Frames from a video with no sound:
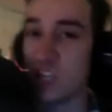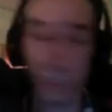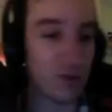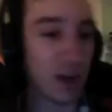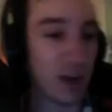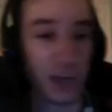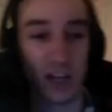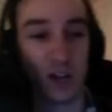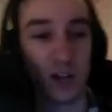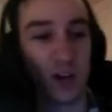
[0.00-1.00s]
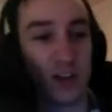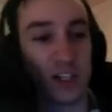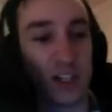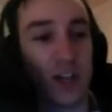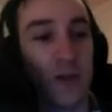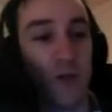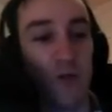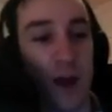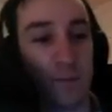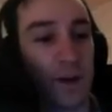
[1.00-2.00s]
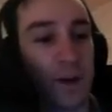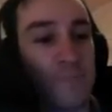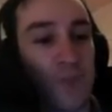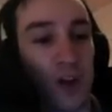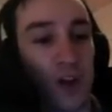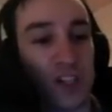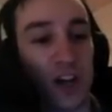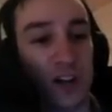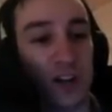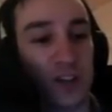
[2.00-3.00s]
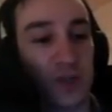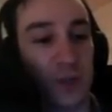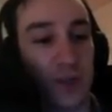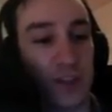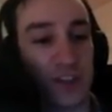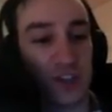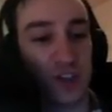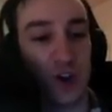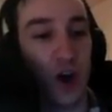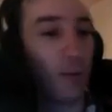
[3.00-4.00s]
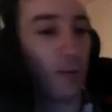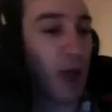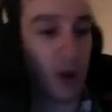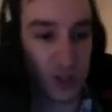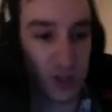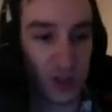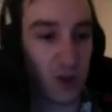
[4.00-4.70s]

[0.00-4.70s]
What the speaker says: Relic. Look at all these all this colorless ramp that's just gone. Power Stone,